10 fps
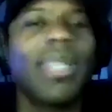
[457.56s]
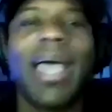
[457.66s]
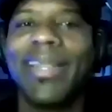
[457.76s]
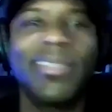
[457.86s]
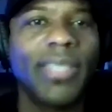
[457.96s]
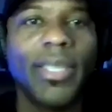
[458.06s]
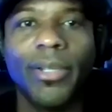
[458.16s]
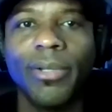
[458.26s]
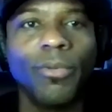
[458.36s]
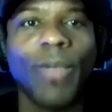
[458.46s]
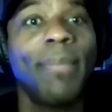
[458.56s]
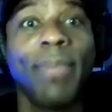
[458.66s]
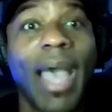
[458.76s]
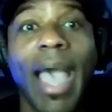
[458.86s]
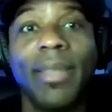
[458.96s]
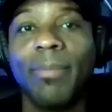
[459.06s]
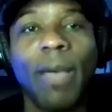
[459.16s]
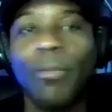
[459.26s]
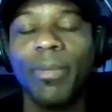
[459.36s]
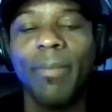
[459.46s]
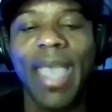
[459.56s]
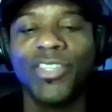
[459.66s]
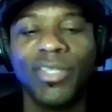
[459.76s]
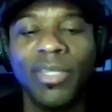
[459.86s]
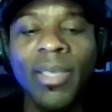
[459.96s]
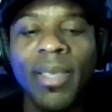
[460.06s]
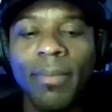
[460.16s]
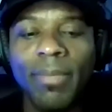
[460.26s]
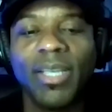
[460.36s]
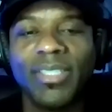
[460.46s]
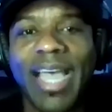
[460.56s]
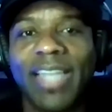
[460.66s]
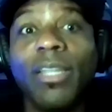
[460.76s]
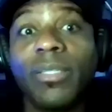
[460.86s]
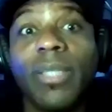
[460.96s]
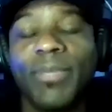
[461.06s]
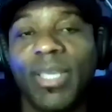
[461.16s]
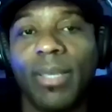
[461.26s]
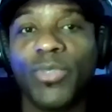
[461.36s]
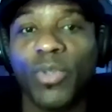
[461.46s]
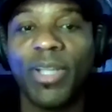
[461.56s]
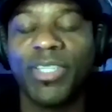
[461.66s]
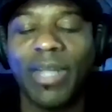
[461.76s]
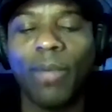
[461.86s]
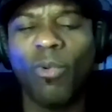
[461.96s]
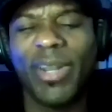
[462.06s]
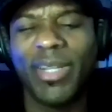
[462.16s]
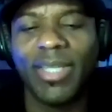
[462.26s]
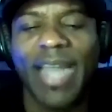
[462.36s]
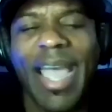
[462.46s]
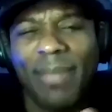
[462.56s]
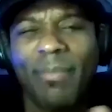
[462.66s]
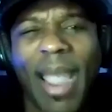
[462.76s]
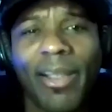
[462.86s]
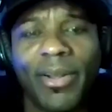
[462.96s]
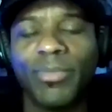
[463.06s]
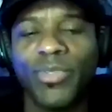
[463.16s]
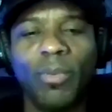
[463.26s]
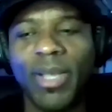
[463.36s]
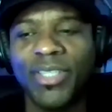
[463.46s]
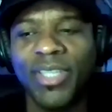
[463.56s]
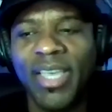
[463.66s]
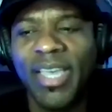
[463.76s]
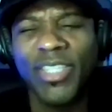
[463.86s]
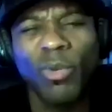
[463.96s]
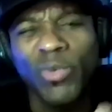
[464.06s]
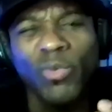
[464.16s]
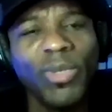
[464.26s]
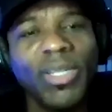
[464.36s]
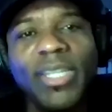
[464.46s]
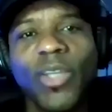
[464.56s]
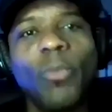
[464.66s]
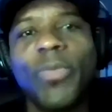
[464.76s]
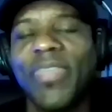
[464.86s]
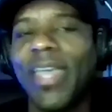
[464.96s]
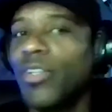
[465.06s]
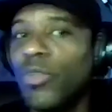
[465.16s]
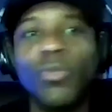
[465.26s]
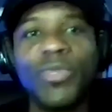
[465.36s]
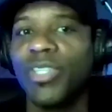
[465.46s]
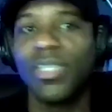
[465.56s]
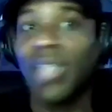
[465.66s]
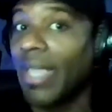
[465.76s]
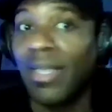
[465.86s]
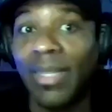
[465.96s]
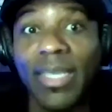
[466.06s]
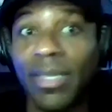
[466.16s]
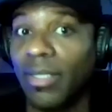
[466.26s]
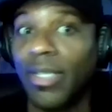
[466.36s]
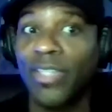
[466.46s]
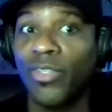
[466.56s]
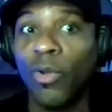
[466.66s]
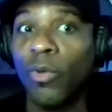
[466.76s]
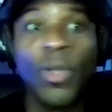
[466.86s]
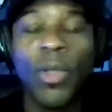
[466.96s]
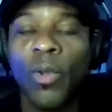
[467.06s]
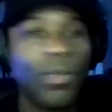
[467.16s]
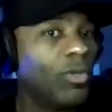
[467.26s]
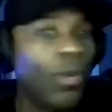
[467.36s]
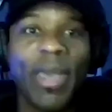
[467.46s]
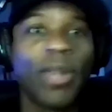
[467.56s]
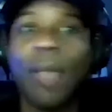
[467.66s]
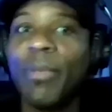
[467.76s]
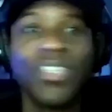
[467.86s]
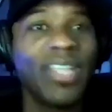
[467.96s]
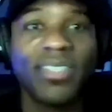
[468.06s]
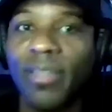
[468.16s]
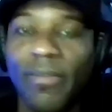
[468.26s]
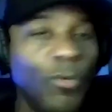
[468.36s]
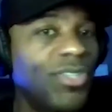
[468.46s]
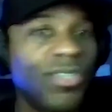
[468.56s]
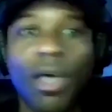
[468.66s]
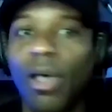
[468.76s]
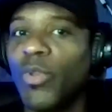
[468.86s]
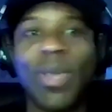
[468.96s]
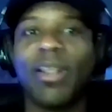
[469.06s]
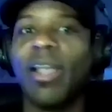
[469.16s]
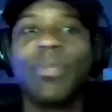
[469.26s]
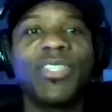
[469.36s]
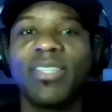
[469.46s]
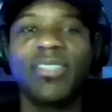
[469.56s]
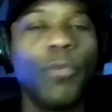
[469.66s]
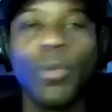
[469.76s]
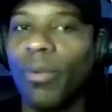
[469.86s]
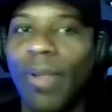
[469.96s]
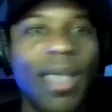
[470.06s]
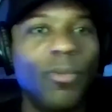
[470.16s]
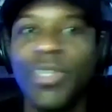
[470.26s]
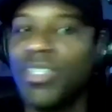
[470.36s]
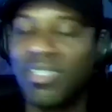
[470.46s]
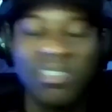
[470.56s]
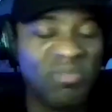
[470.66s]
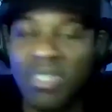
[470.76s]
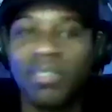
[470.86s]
line, and sinker right behind him, I would imagine, because I looked up to him so much and I admired him so much. And so it was really dope that dude was just like clean. Like, so no matter how much of that stuff we saw, no matter how much of that stuff we were around, we just